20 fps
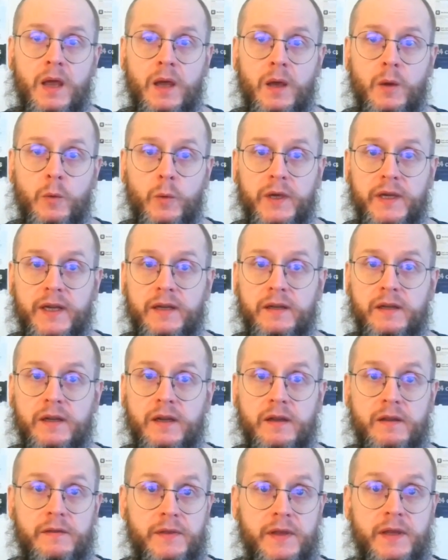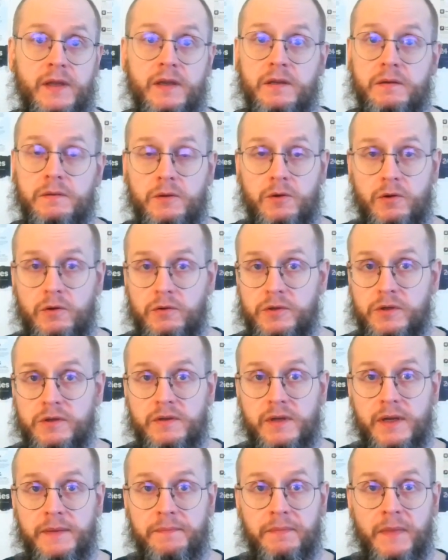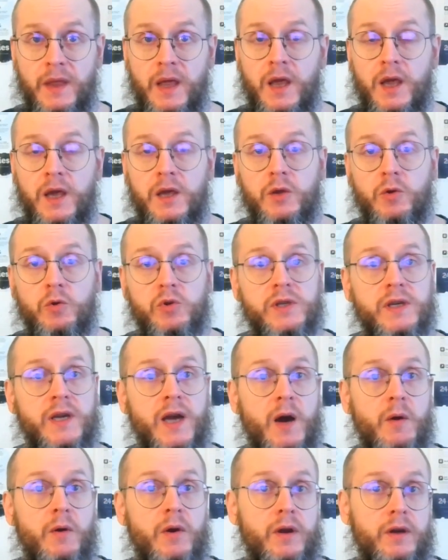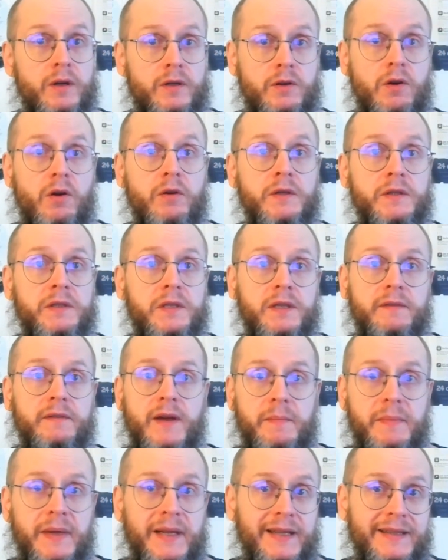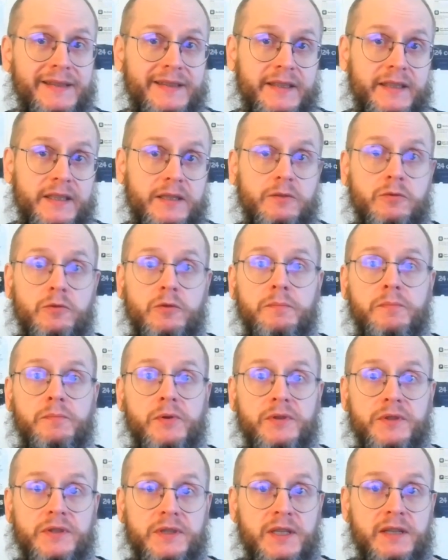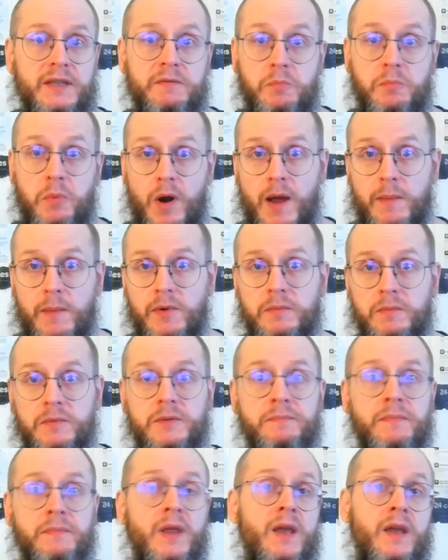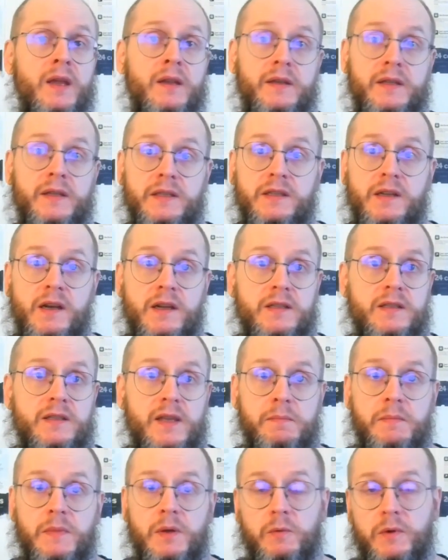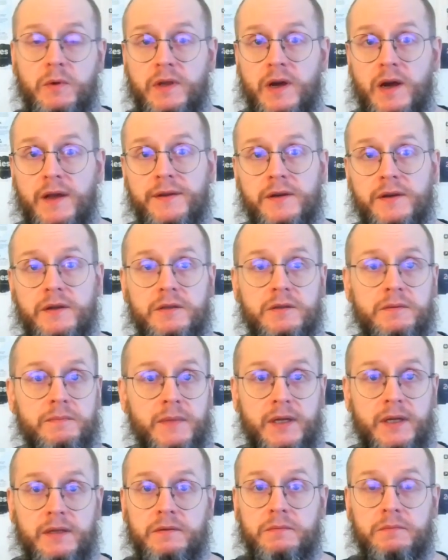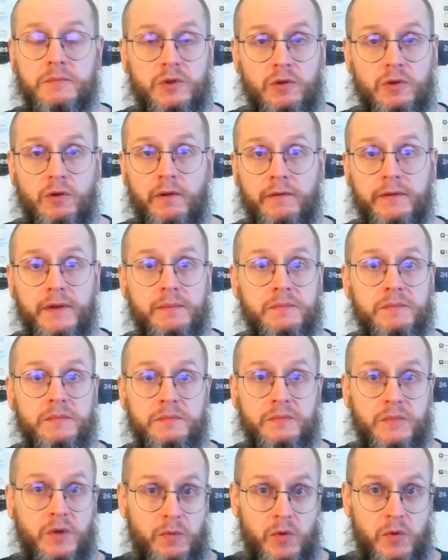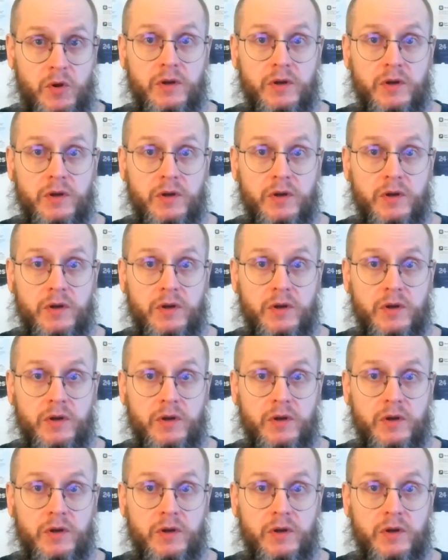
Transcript: We can think consciously, using our cognitive abilities to perceive problems, discuss them with others, and solve them, among